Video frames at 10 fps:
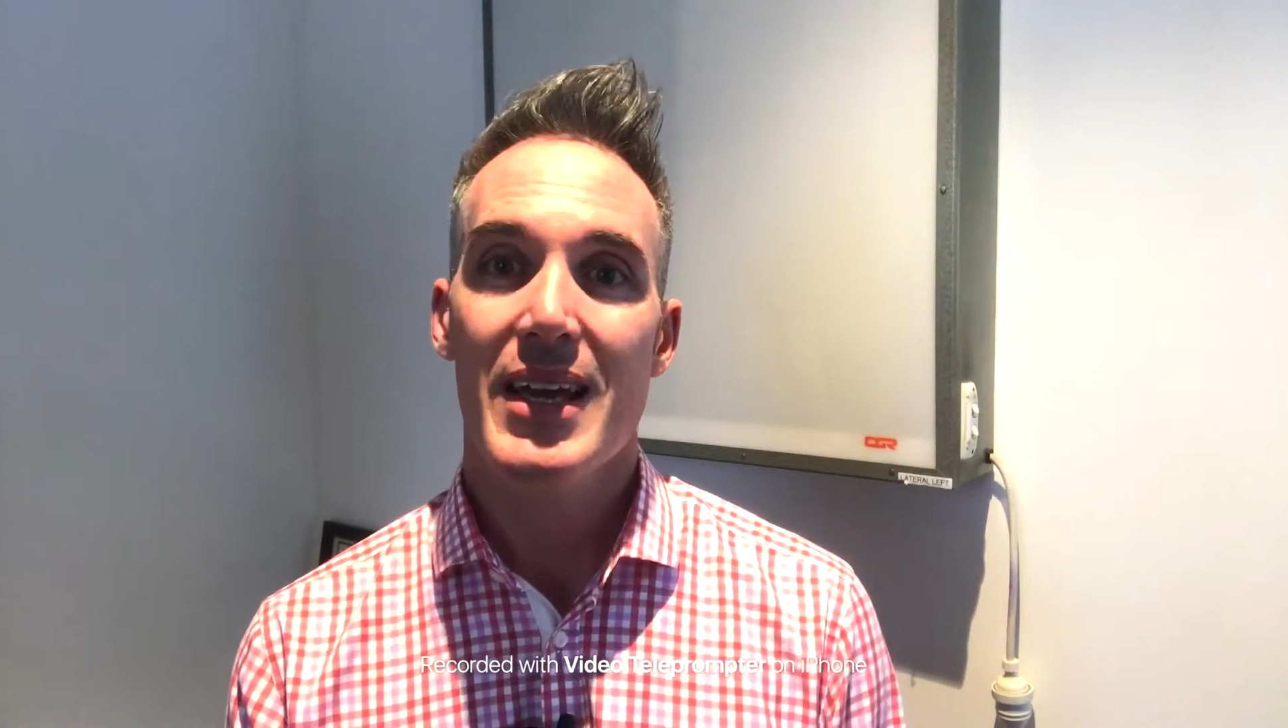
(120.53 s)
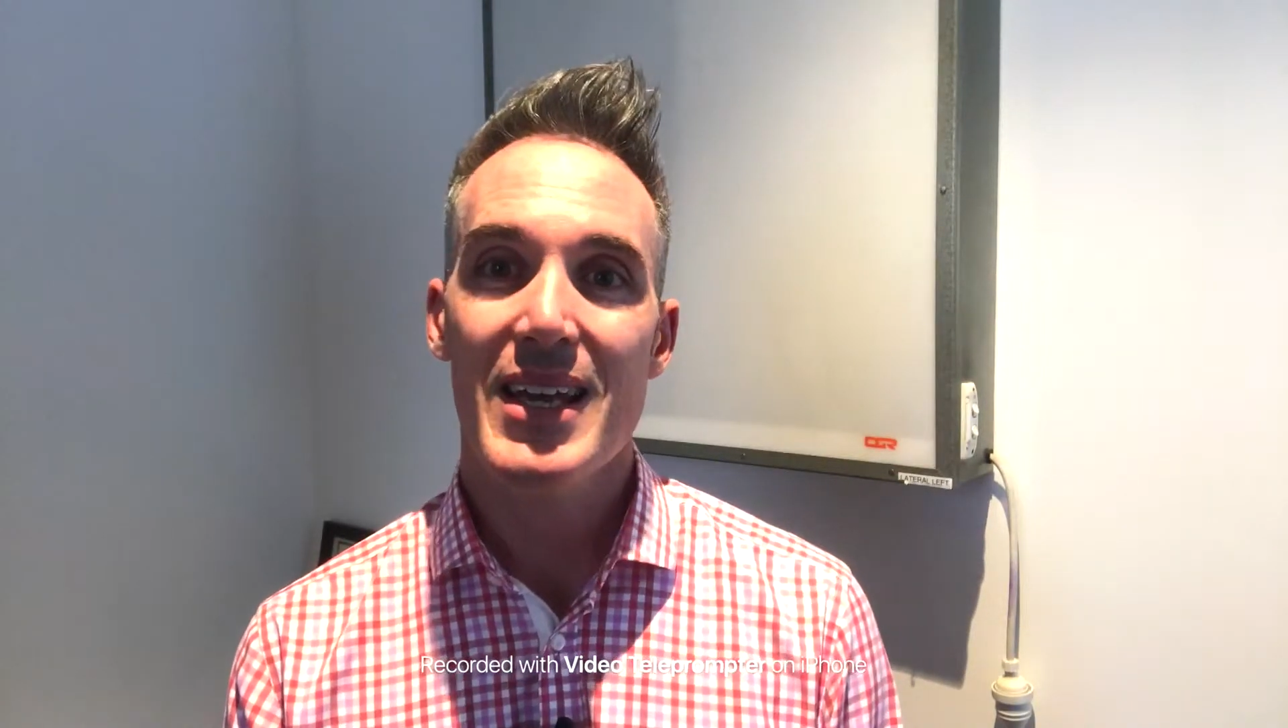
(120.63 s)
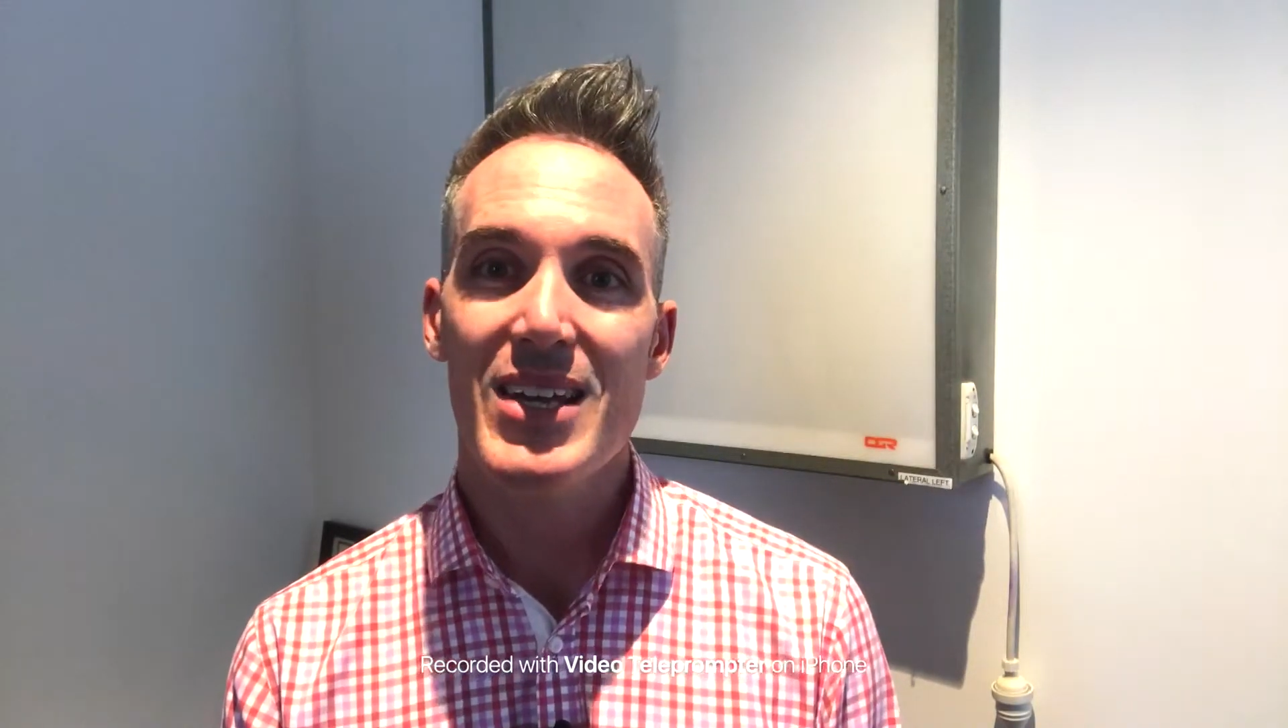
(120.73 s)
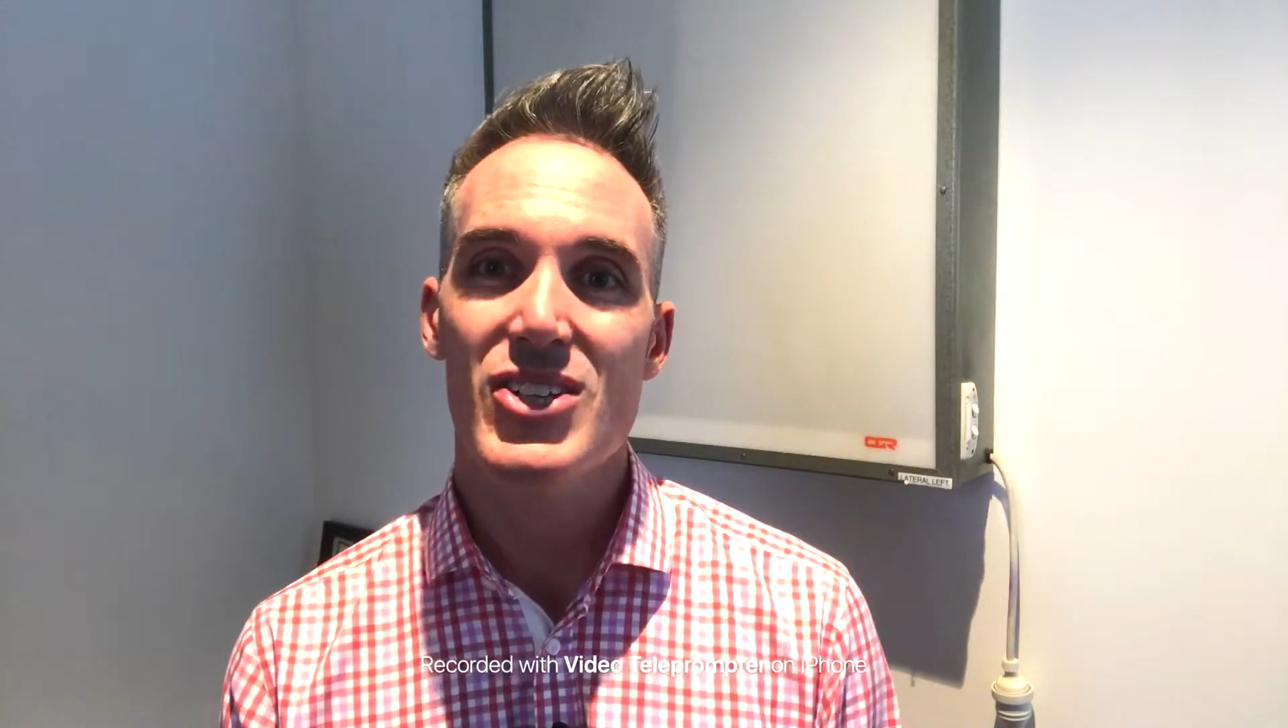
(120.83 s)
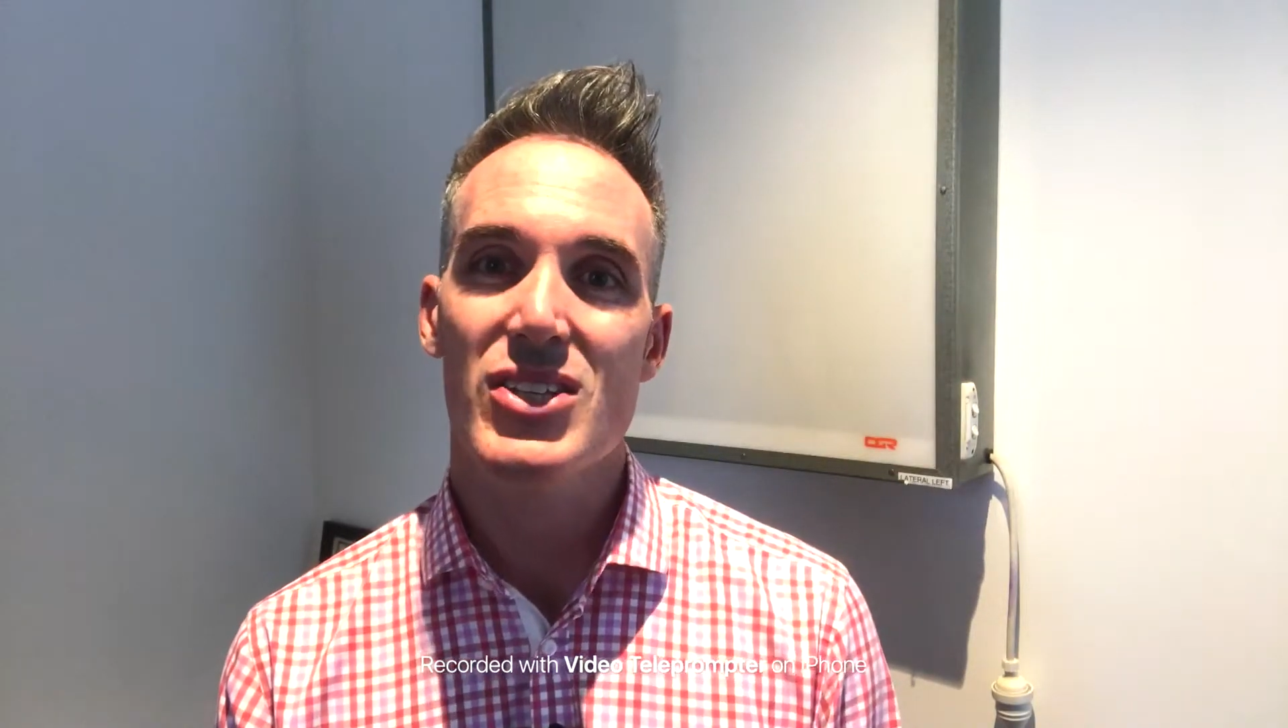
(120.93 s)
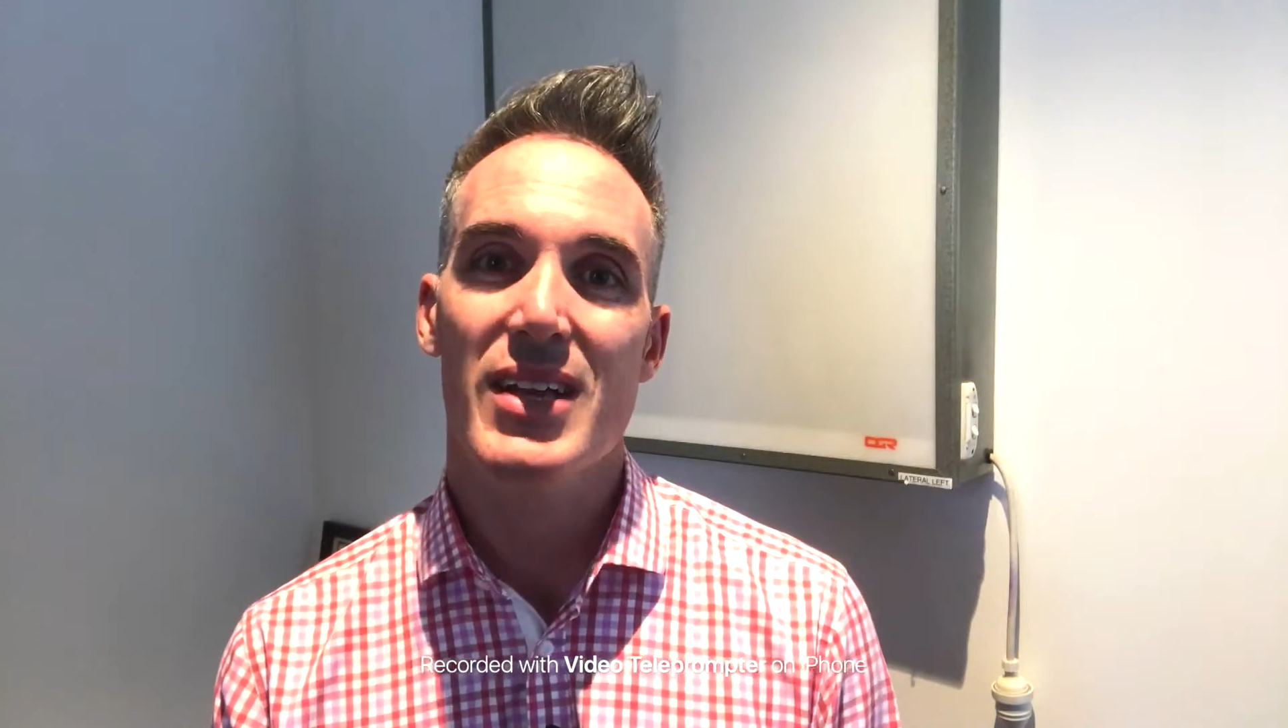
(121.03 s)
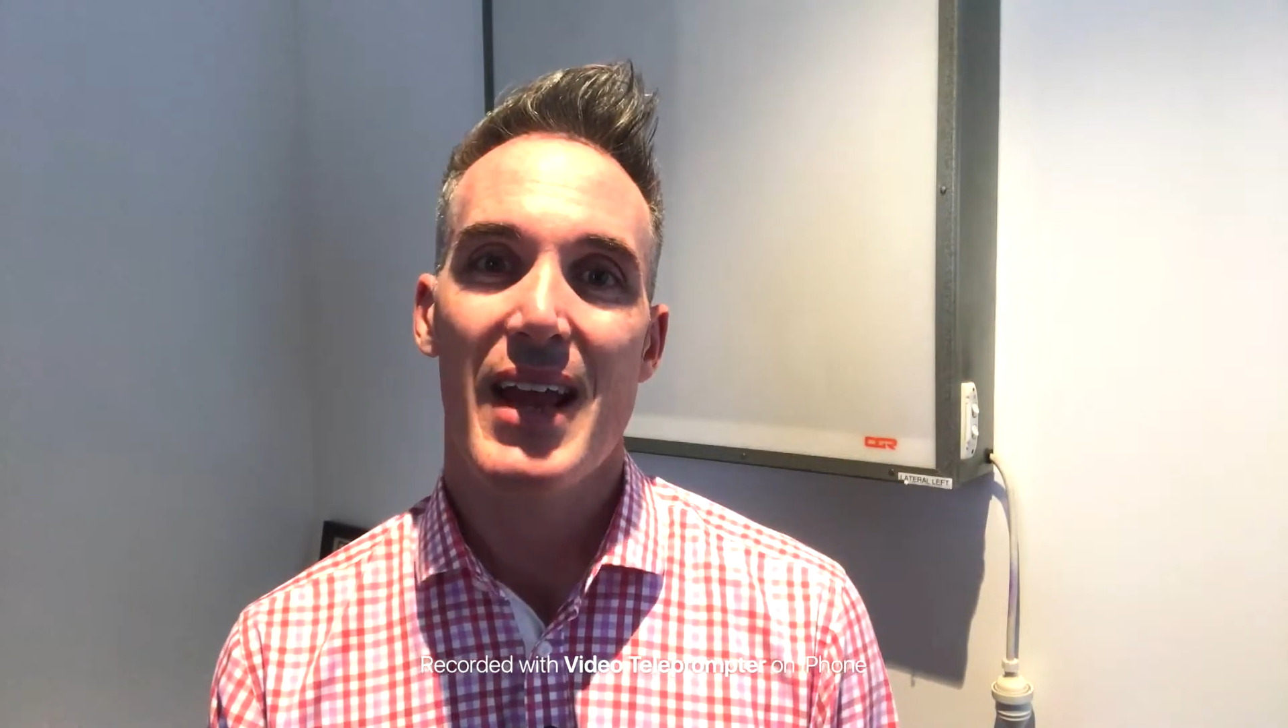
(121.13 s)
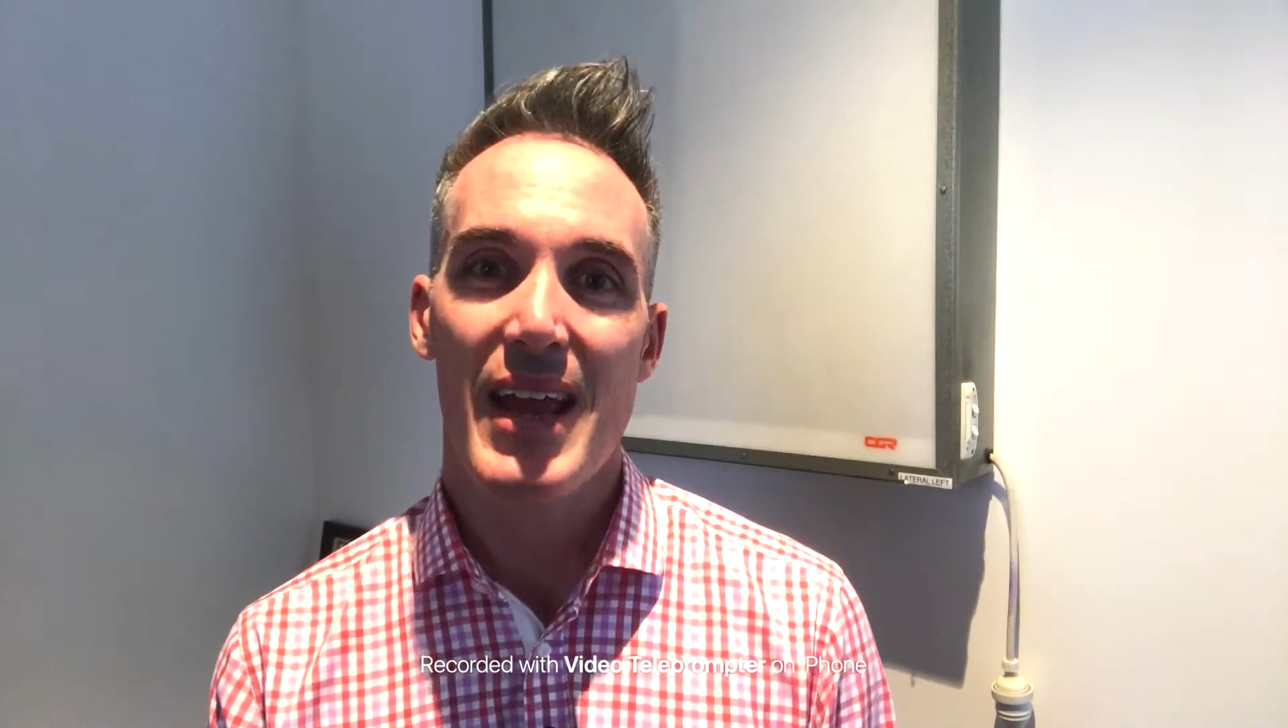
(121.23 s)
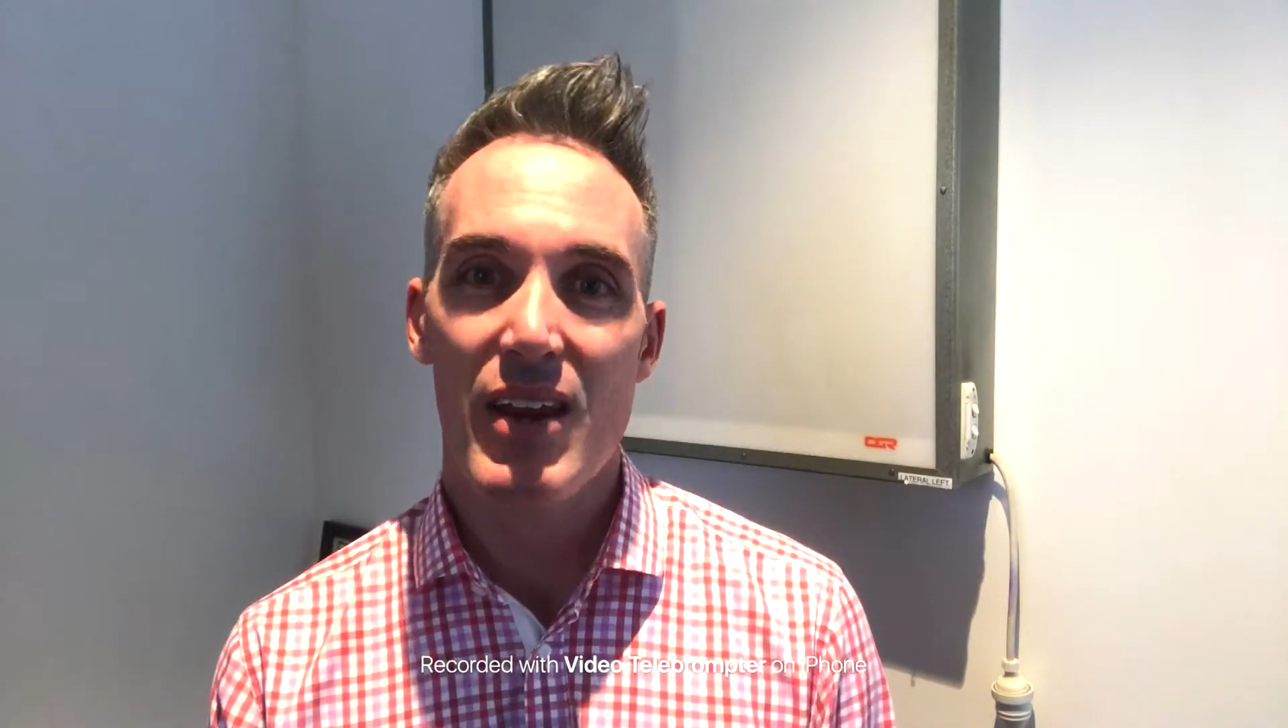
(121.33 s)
each and